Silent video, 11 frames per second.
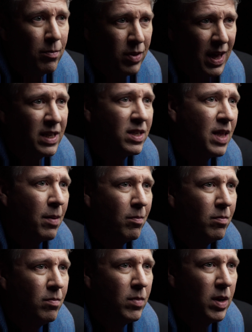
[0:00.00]
and placed them
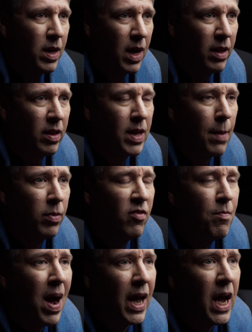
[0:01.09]
in the
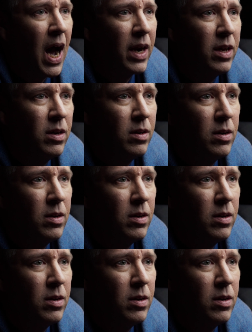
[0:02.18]
temple of my God,